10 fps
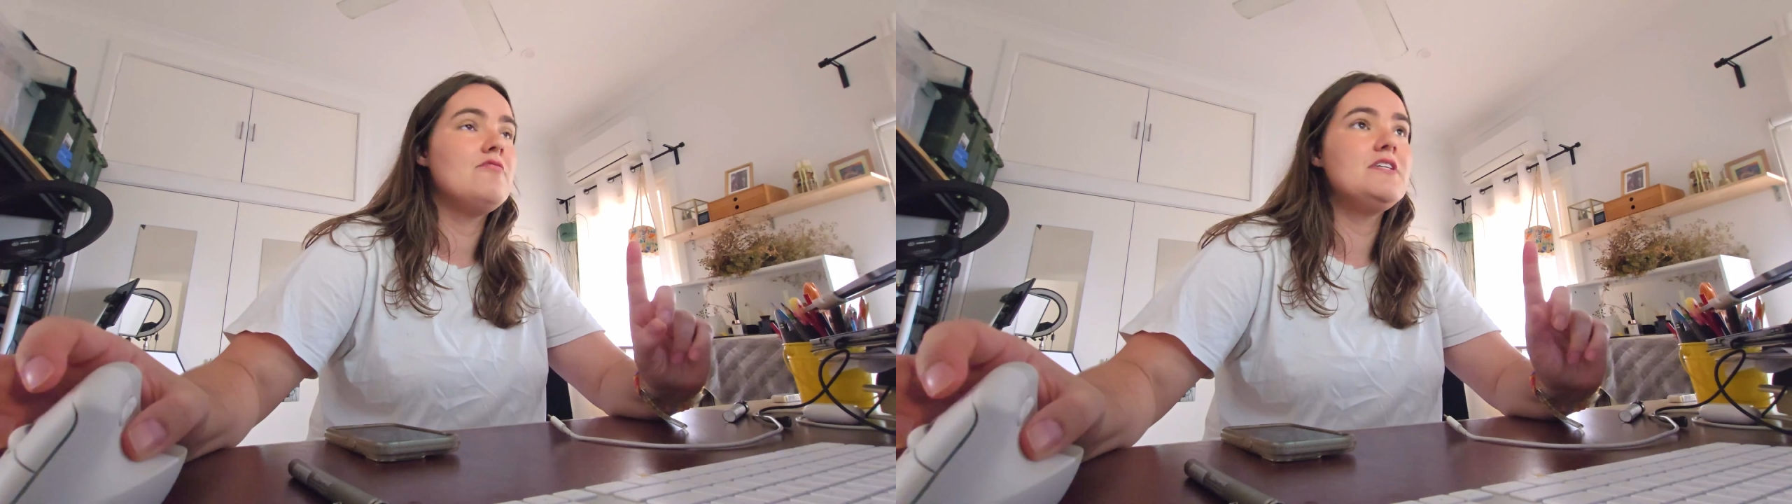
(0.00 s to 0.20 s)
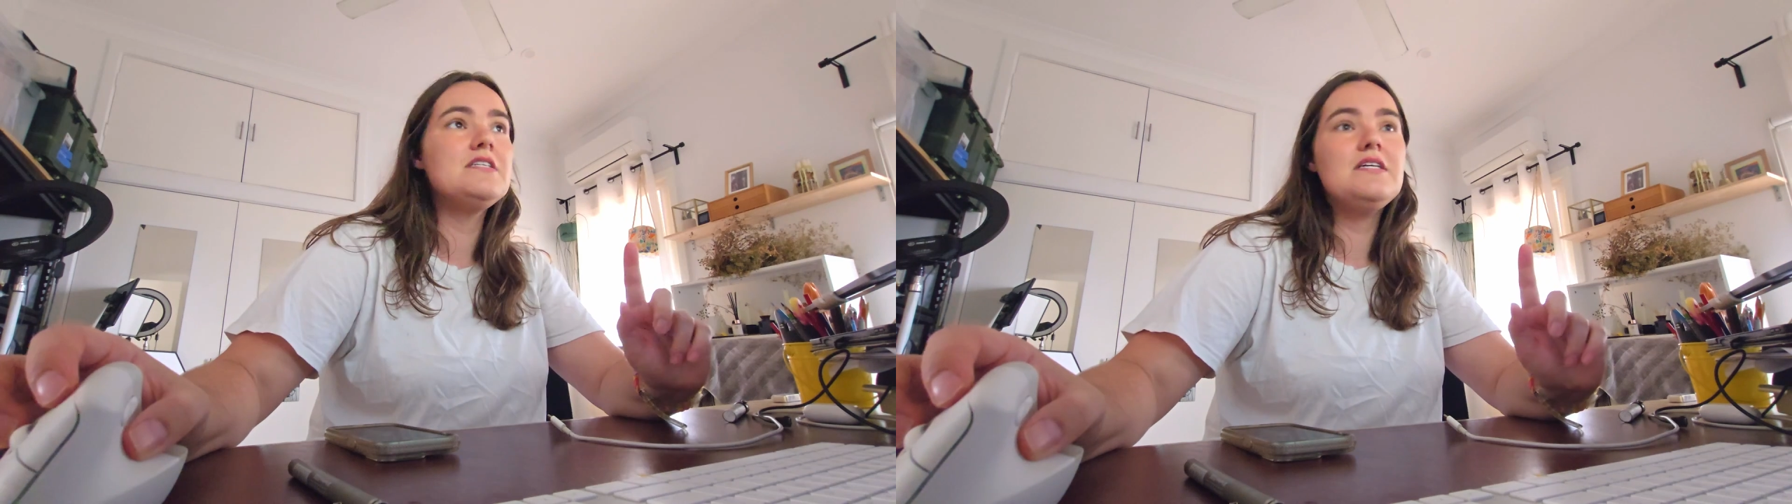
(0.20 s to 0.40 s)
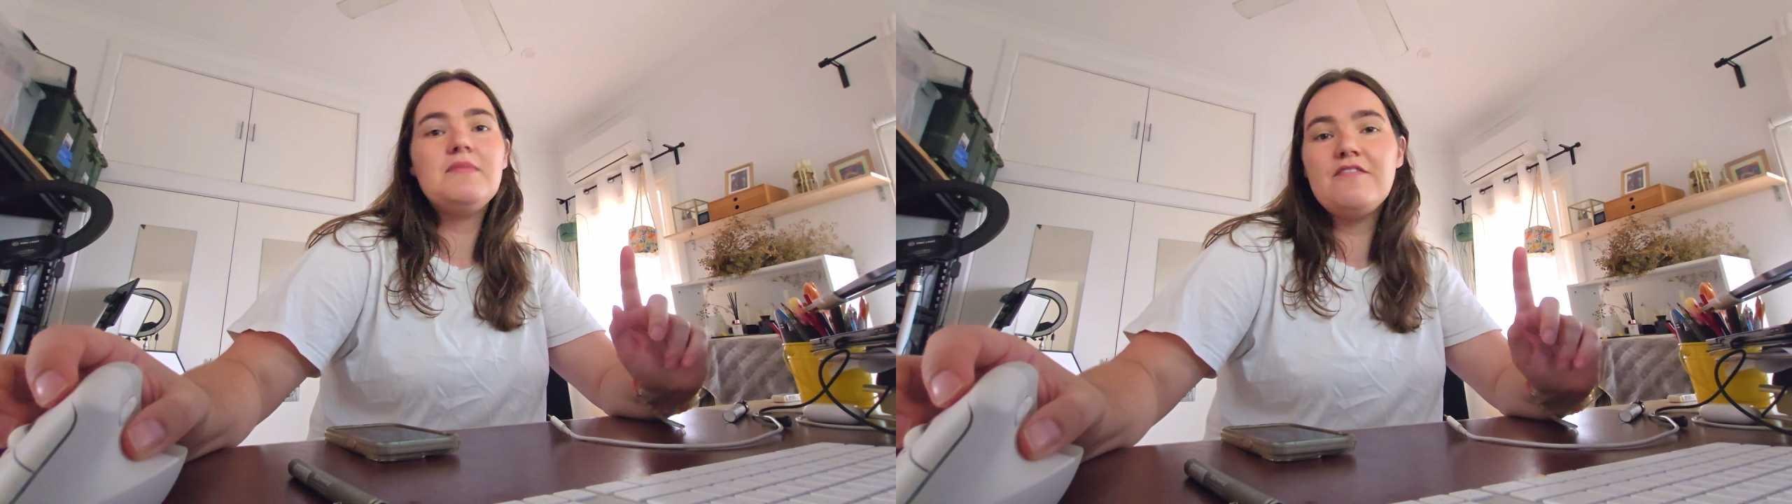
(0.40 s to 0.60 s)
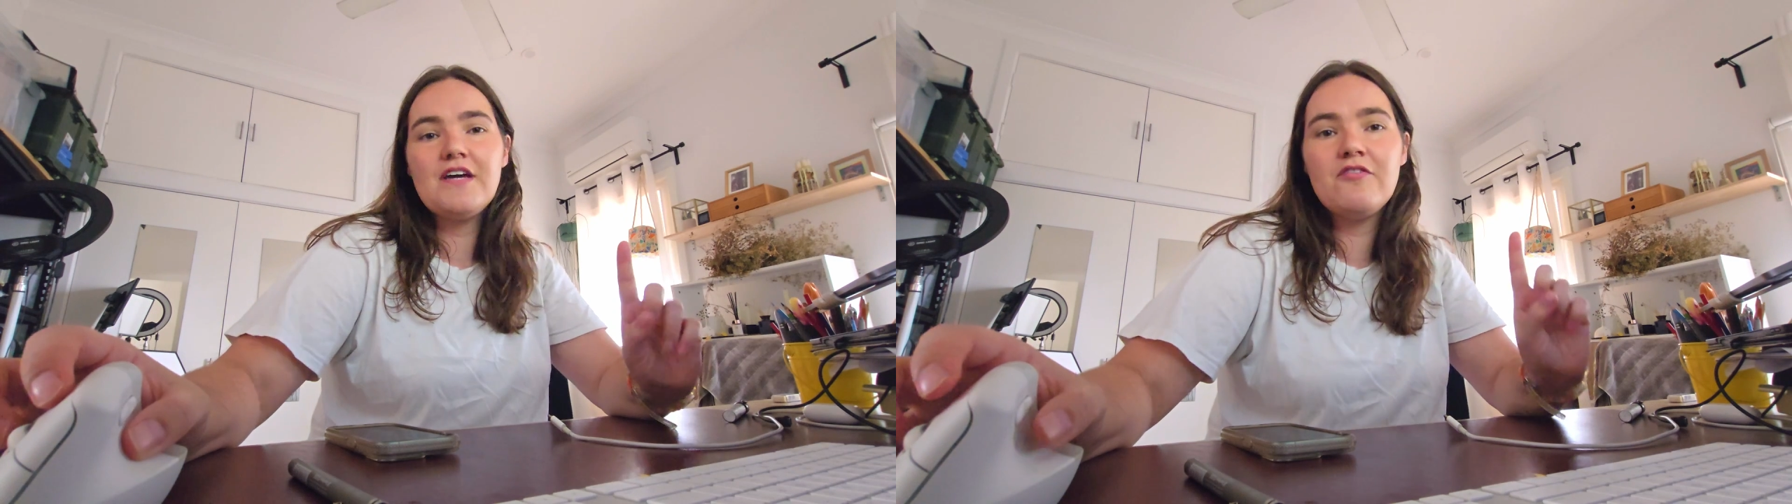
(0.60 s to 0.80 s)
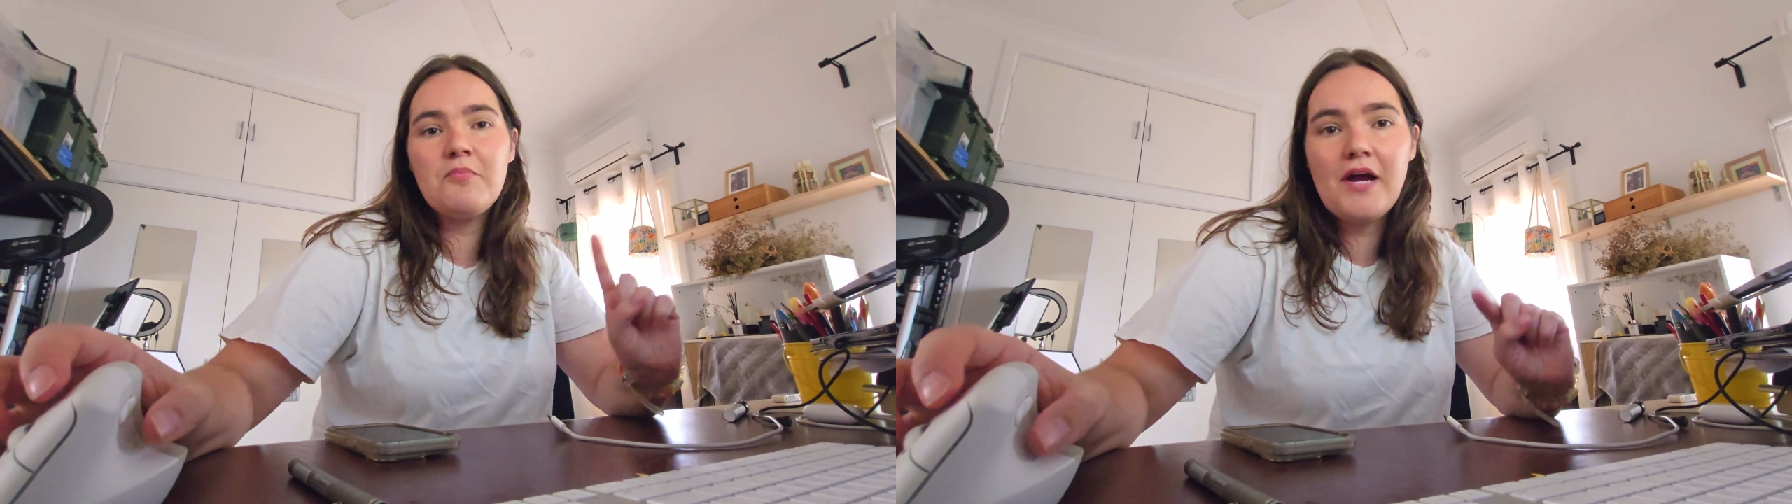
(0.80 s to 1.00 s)
Recently, my
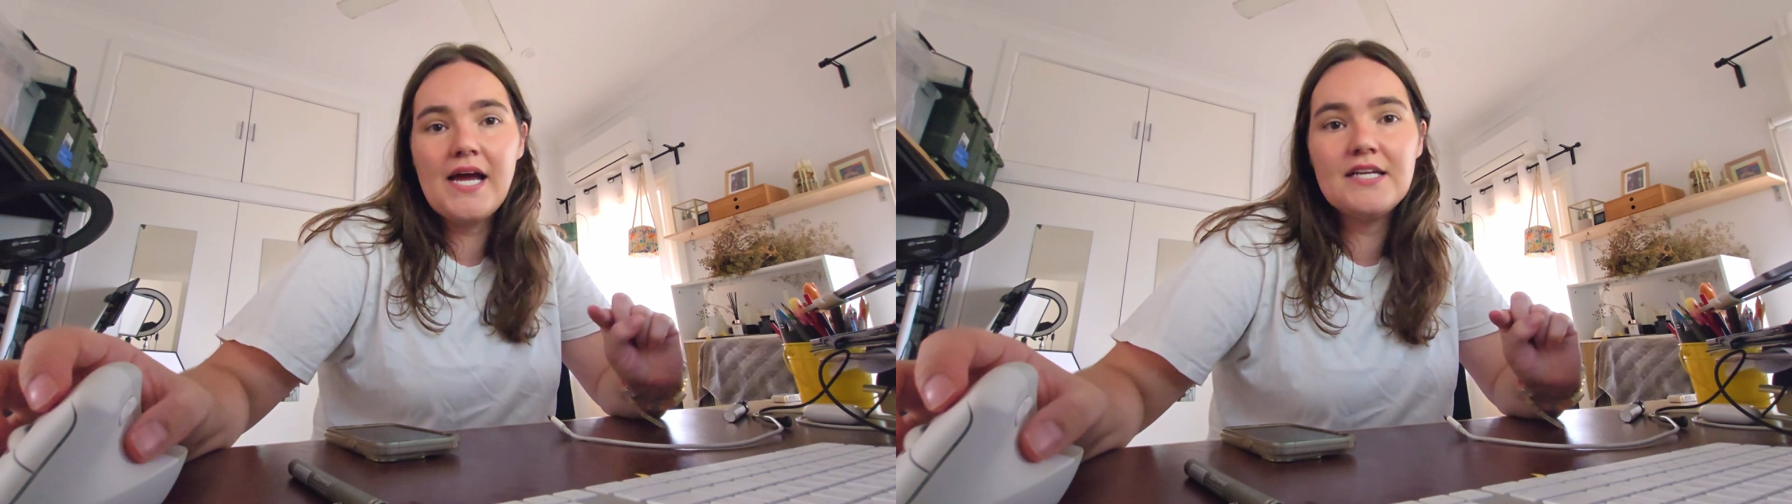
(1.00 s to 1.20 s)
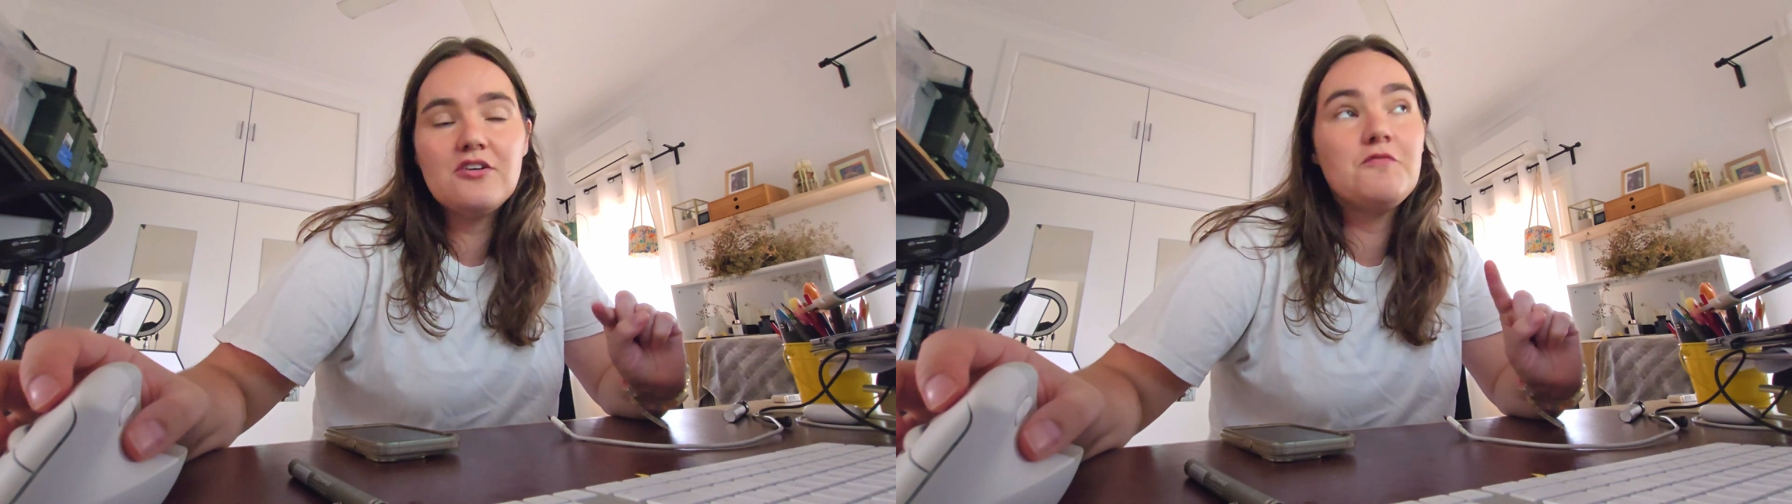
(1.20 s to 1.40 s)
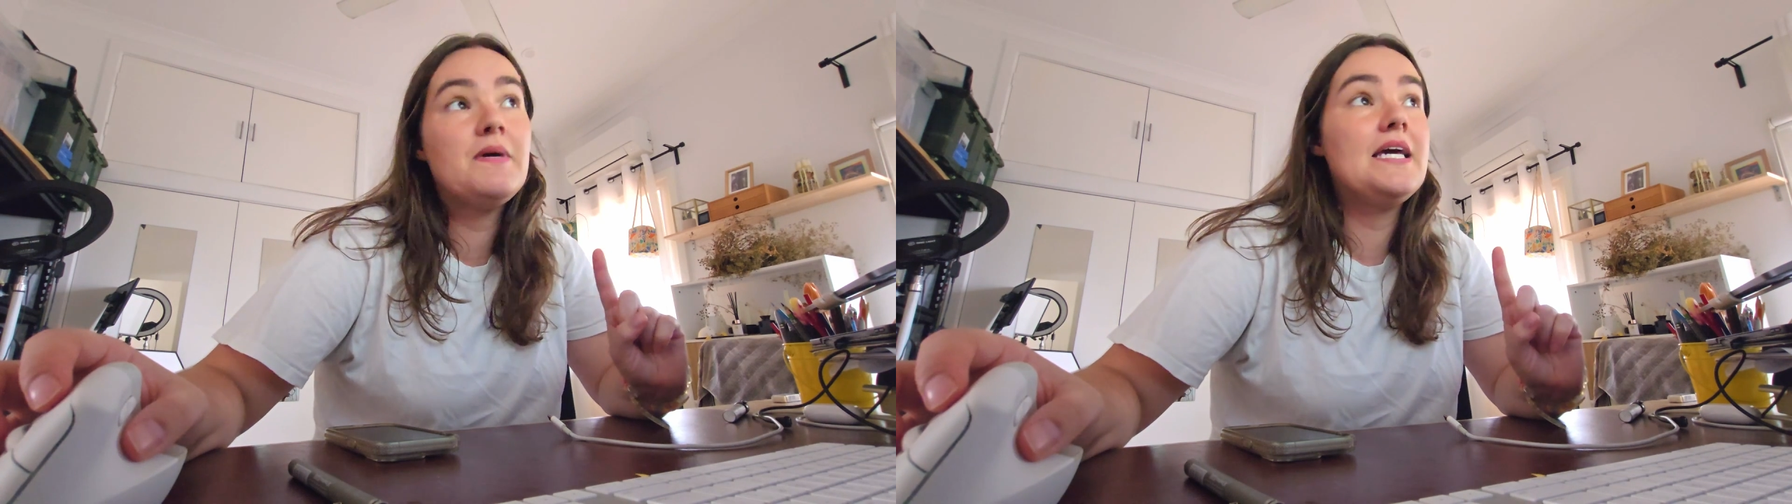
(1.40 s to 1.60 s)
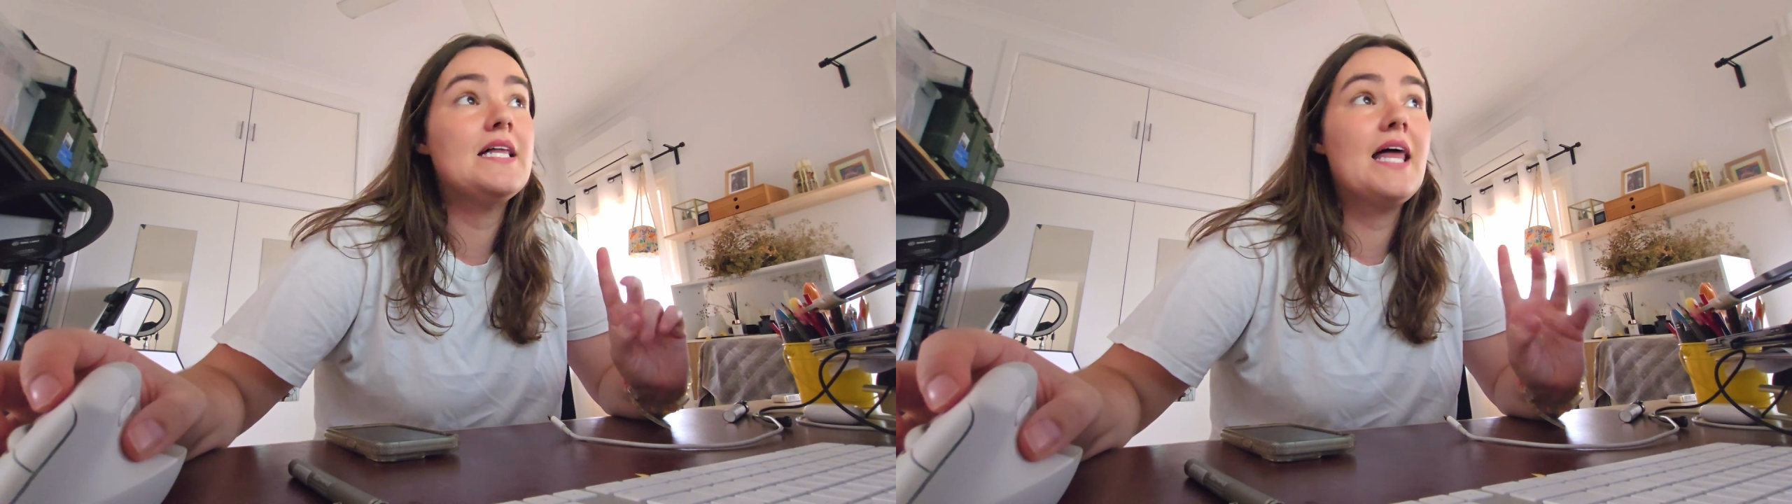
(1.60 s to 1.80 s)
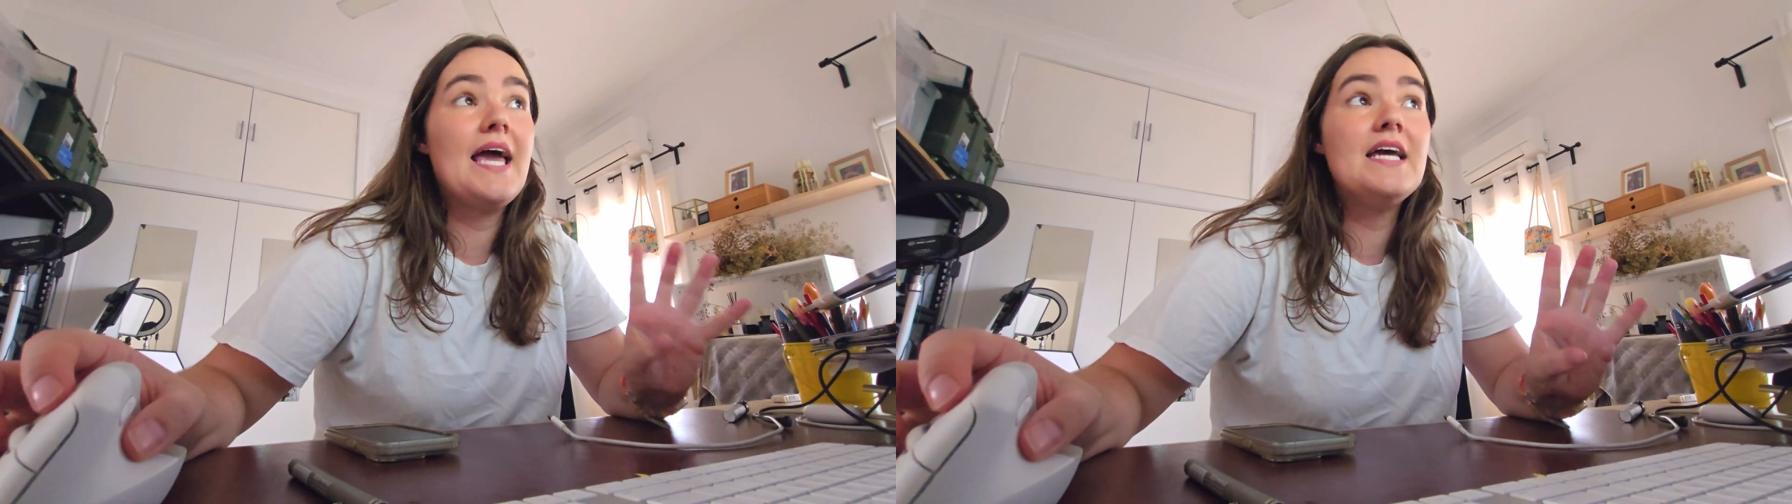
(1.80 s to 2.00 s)
favorite brand of
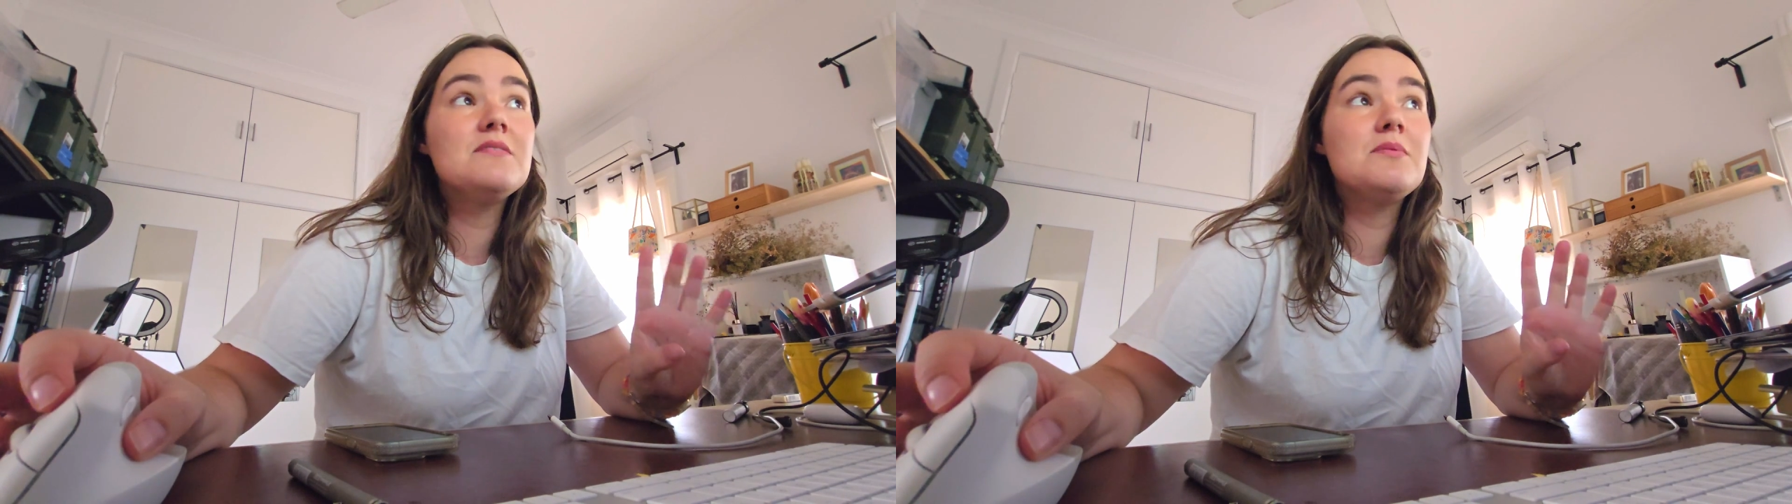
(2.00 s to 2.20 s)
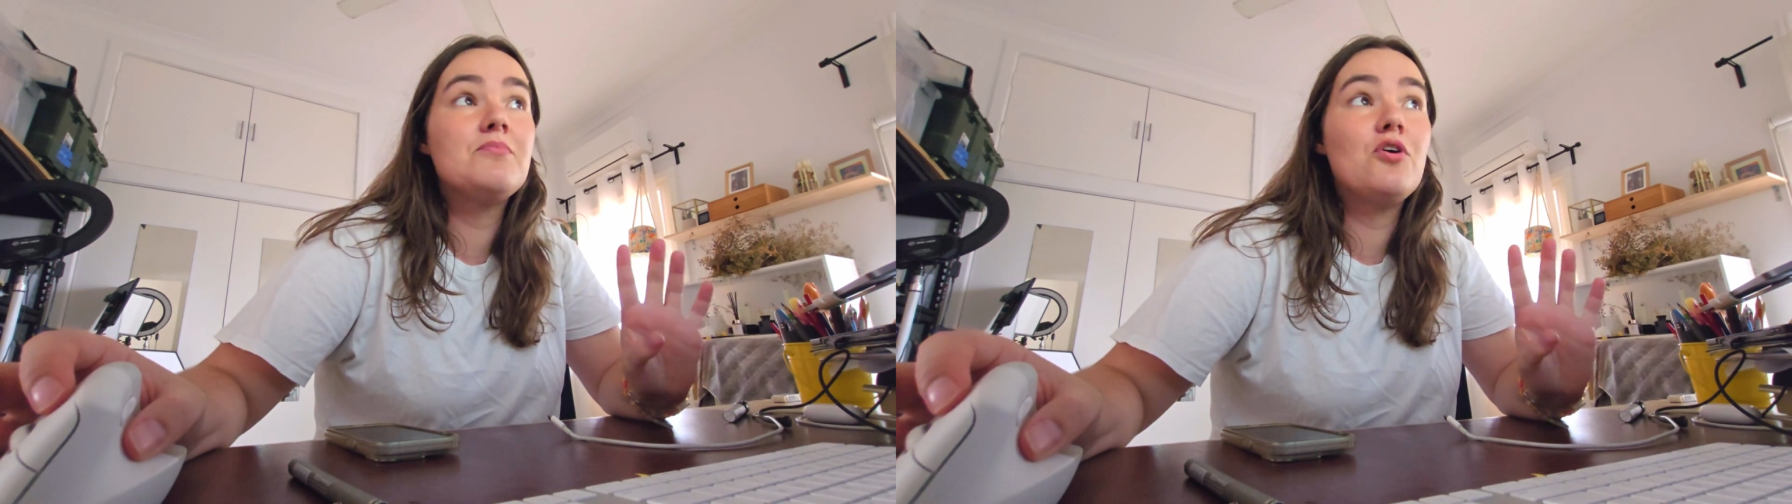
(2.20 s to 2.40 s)
PLA has been